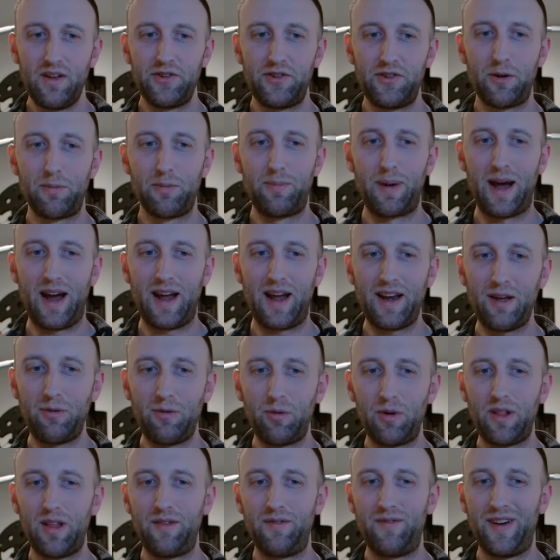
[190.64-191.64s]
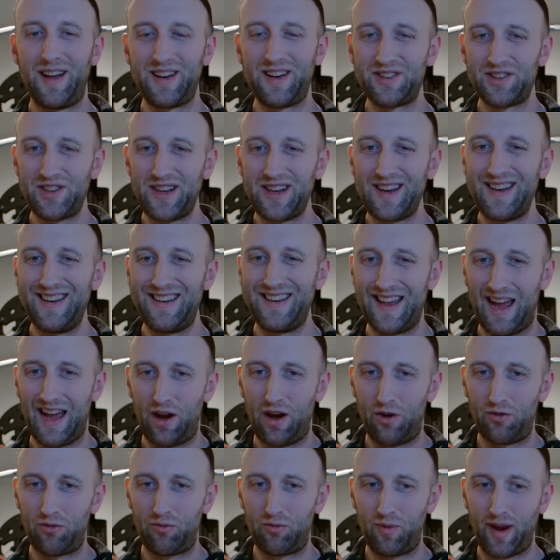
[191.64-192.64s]
So your body will eventually
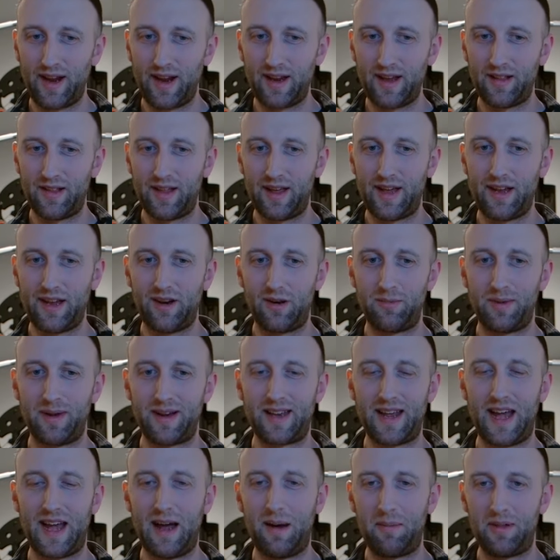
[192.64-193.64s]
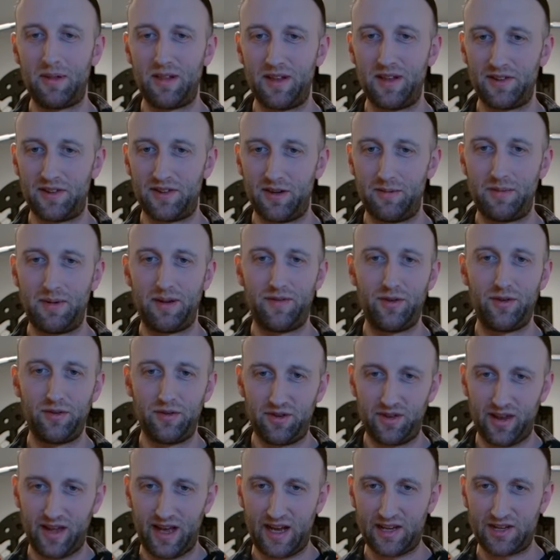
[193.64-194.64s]
downregulate your metabolism if you
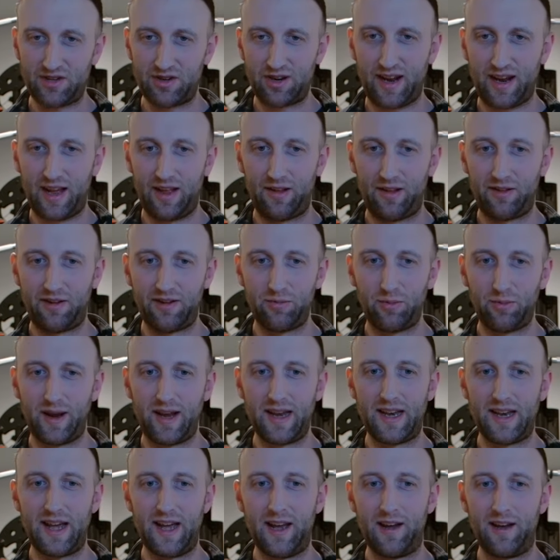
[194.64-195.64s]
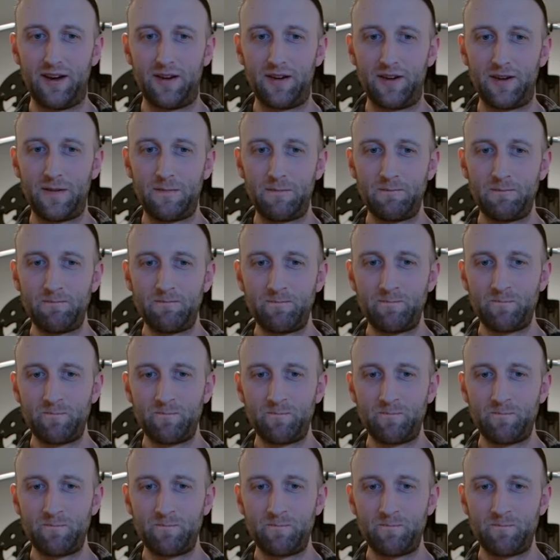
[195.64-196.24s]
slash your calories way down,